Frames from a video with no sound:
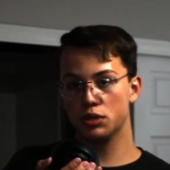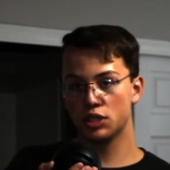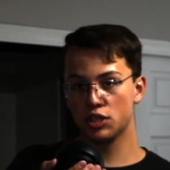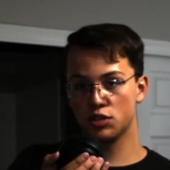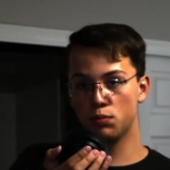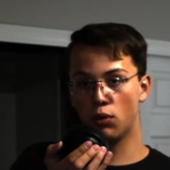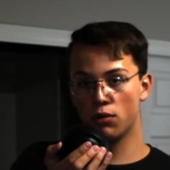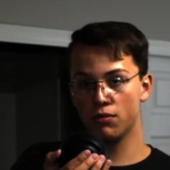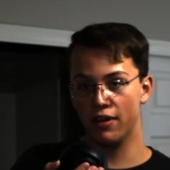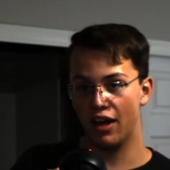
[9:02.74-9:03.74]
to support
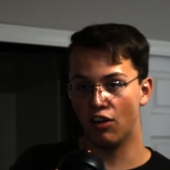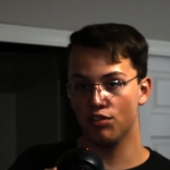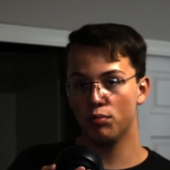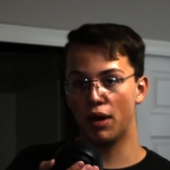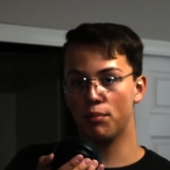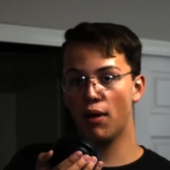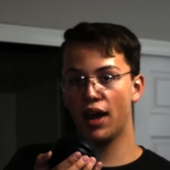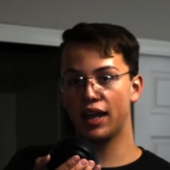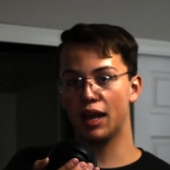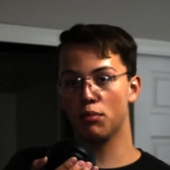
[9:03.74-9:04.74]
Valve by buying
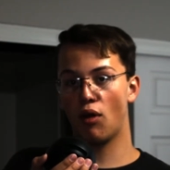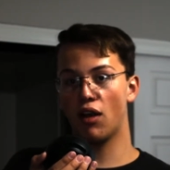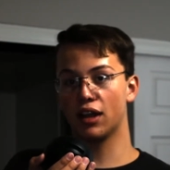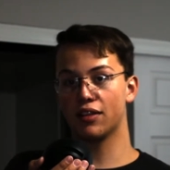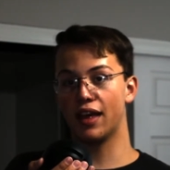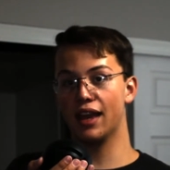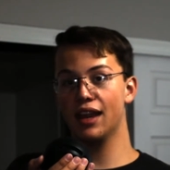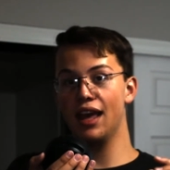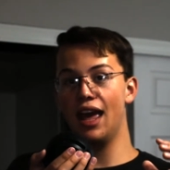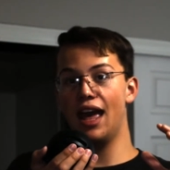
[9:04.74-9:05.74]
a product that,
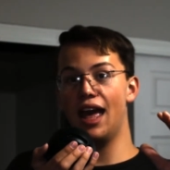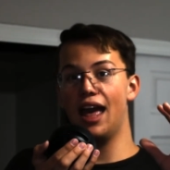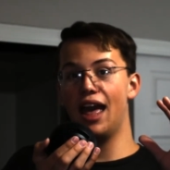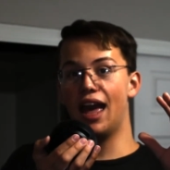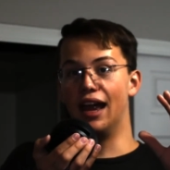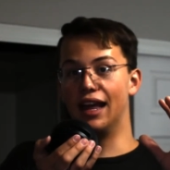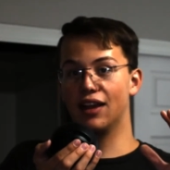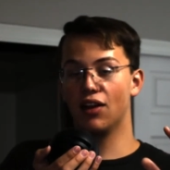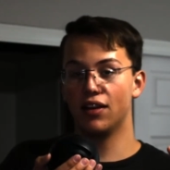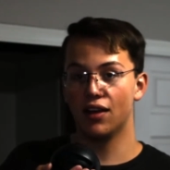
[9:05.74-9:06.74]
and I
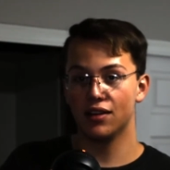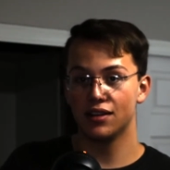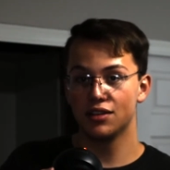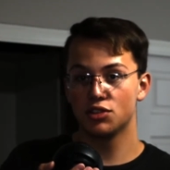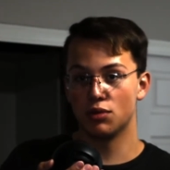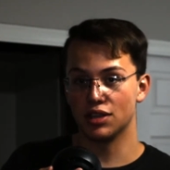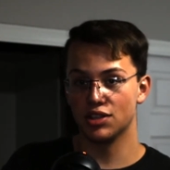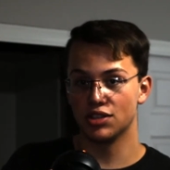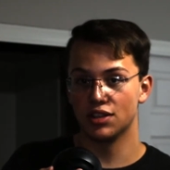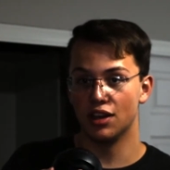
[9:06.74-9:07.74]
cannot stress
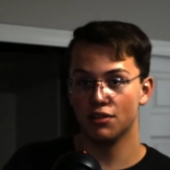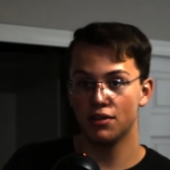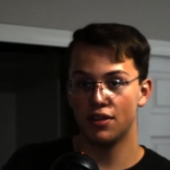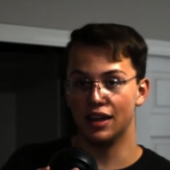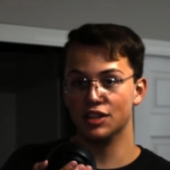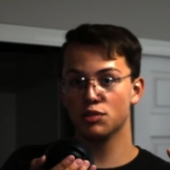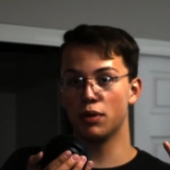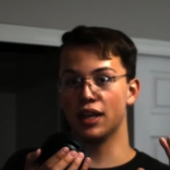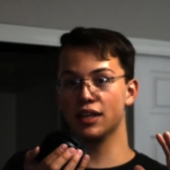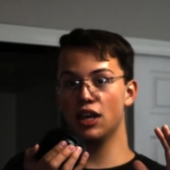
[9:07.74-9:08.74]
this enough, they
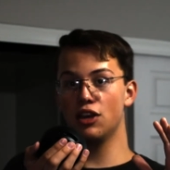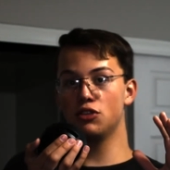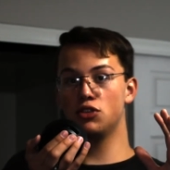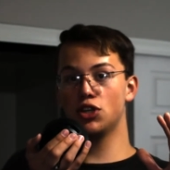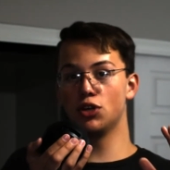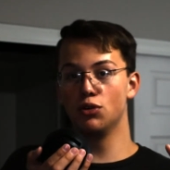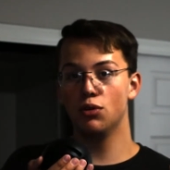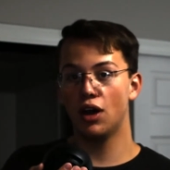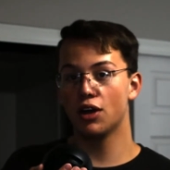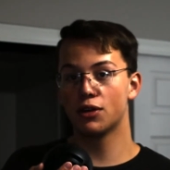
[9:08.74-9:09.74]
spent
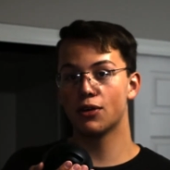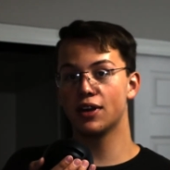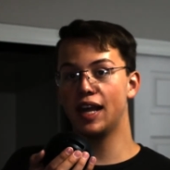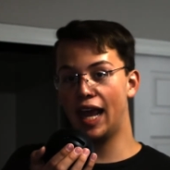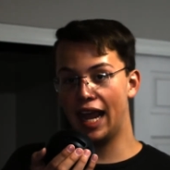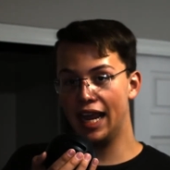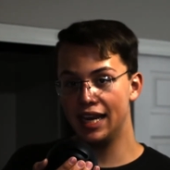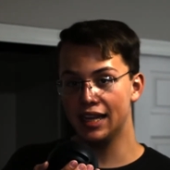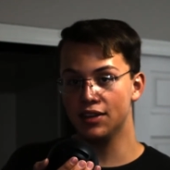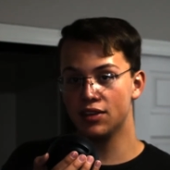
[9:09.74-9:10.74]

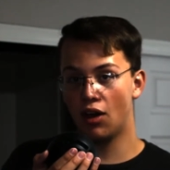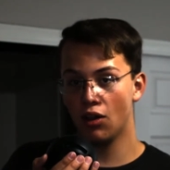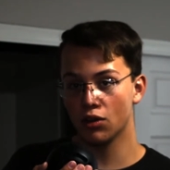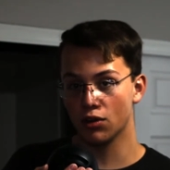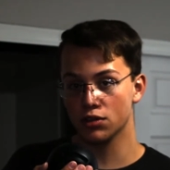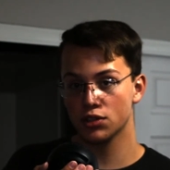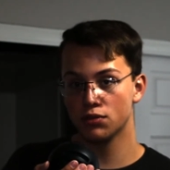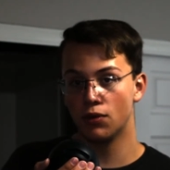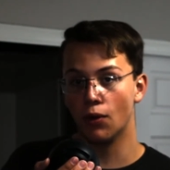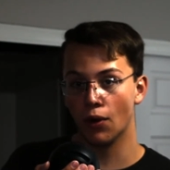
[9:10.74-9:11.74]
$280
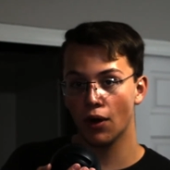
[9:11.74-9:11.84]
for.